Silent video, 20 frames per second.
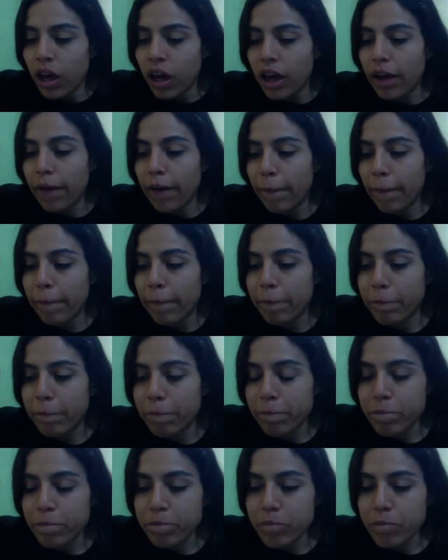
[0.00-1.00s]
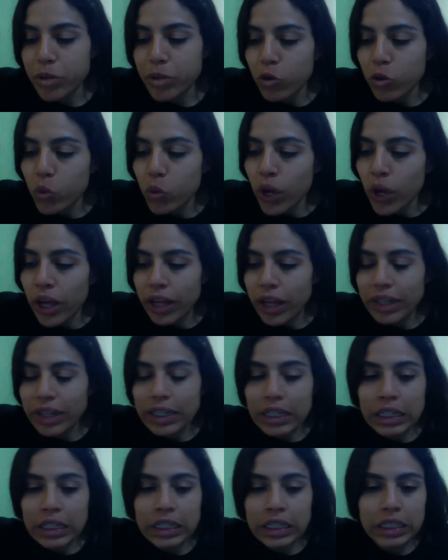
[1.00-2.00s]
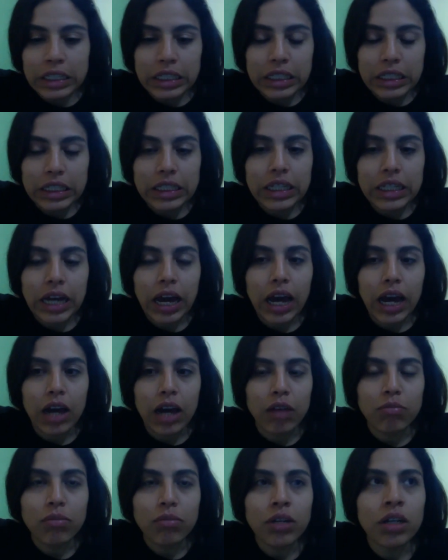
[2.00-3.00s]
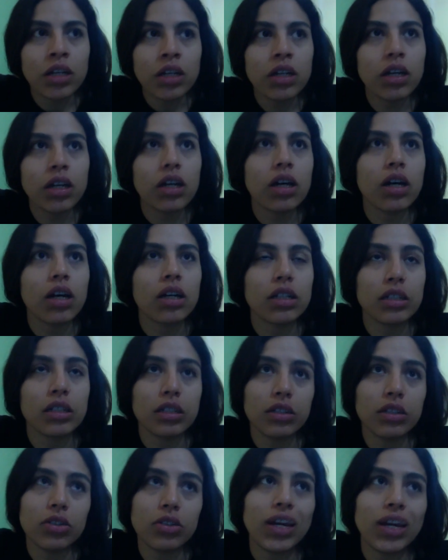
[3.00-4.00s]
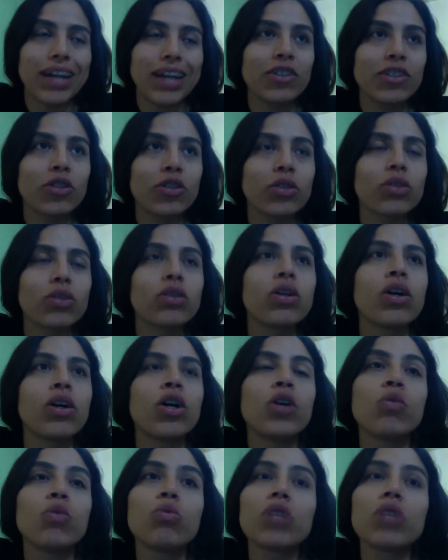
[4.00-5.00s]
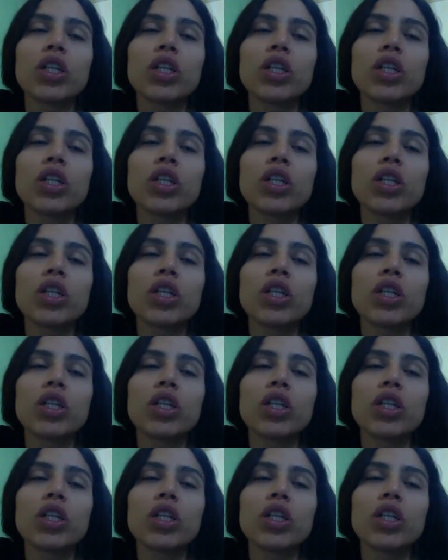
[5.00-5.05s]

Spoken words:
Well, in this time, in this occasion, we